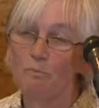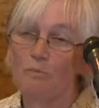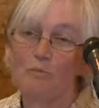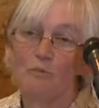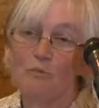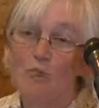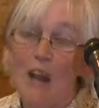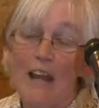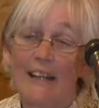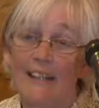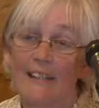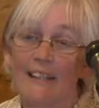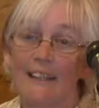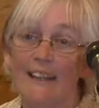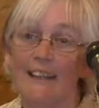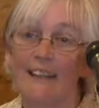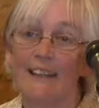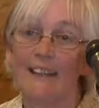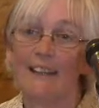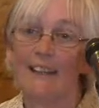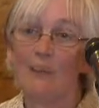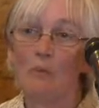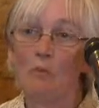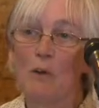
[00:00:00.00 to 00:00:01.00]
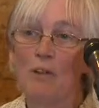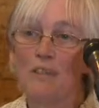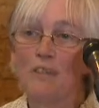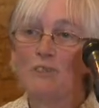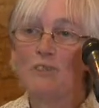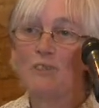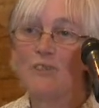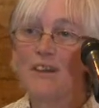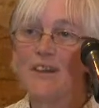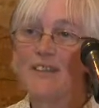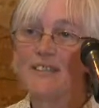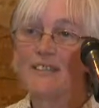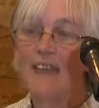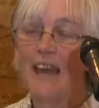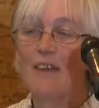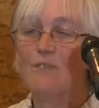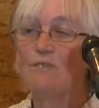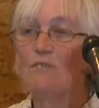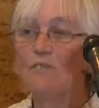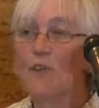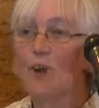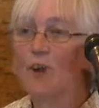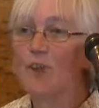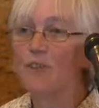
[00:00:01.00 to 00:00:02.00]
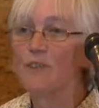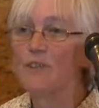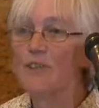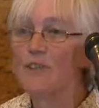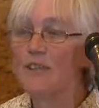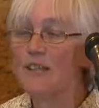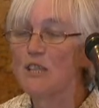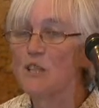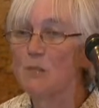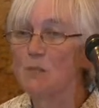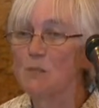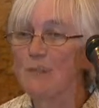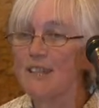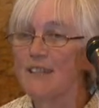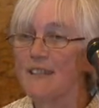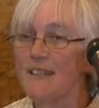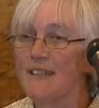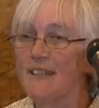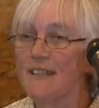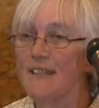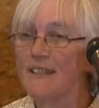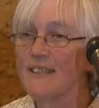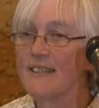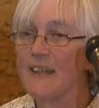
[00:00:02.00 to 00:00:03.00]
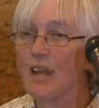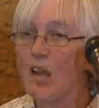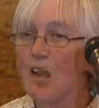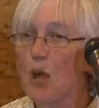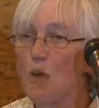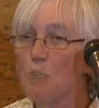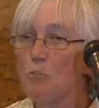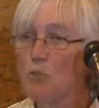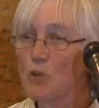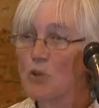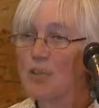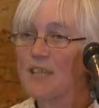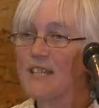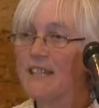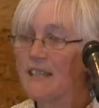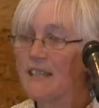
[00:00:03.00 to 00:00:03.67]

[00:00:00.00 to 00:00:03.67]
frankly, when you first get involved in this business, pretty